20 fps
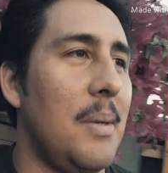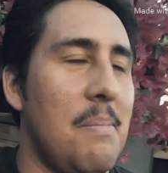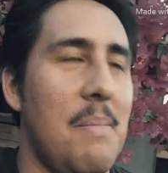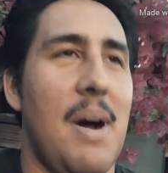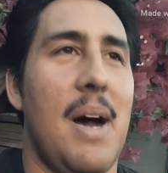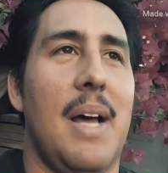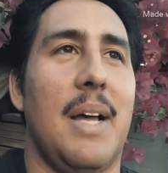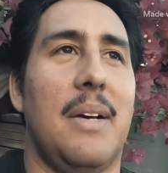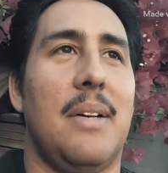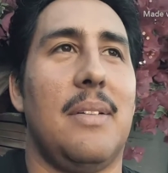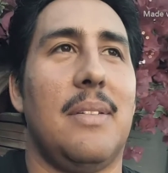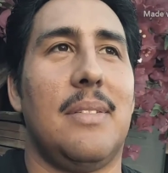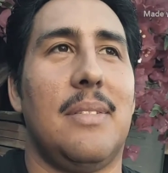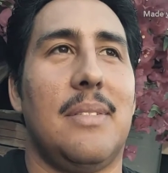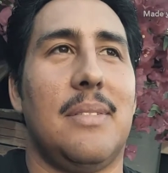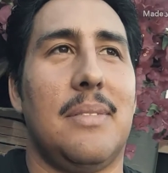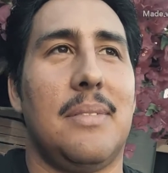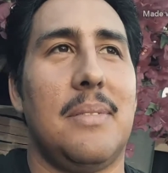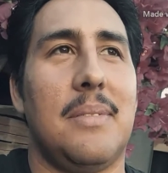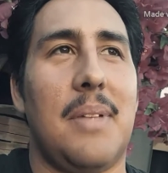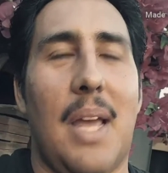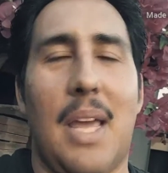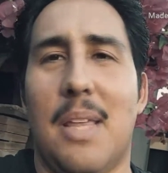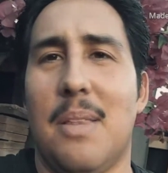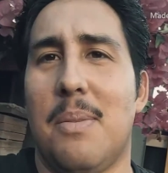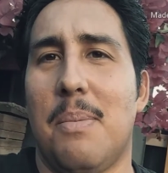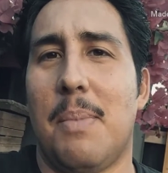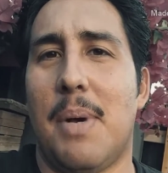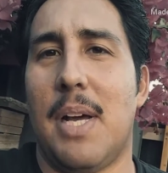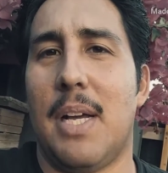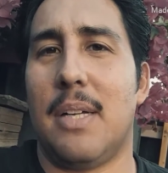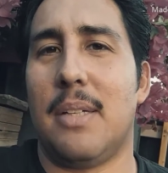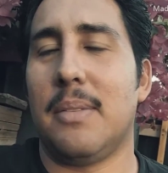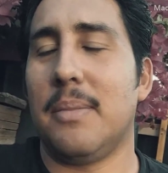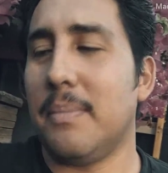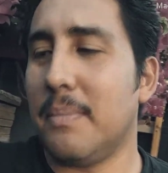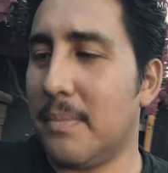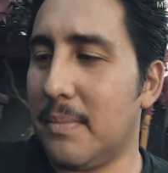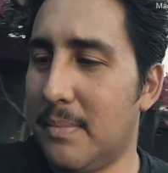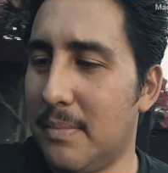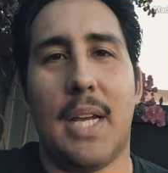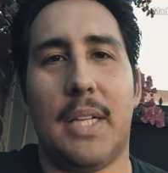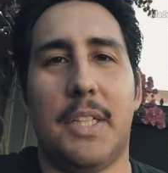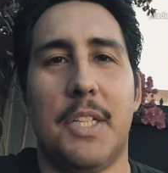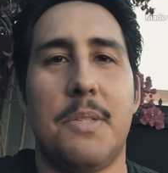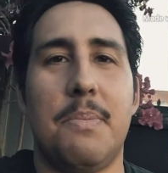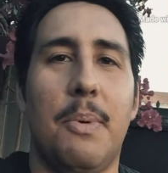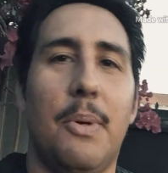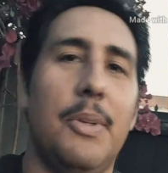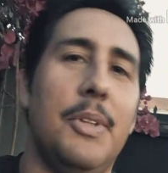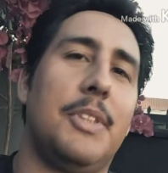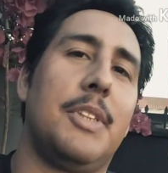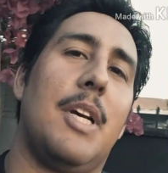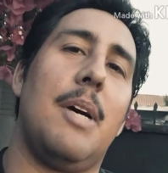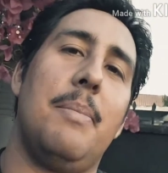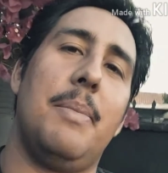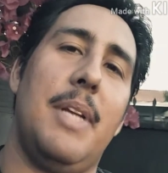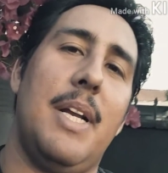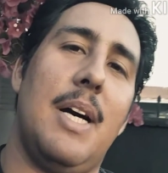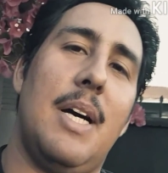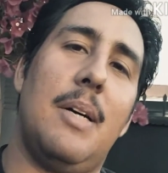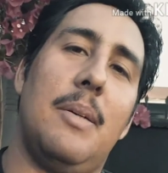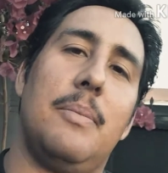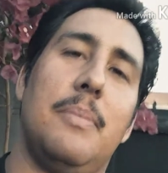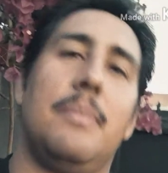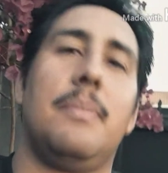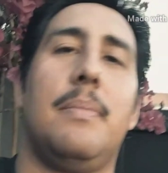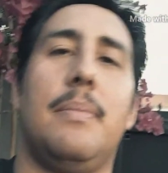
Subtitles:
mile, 1/8 mile. Yeah, this motor's coming out.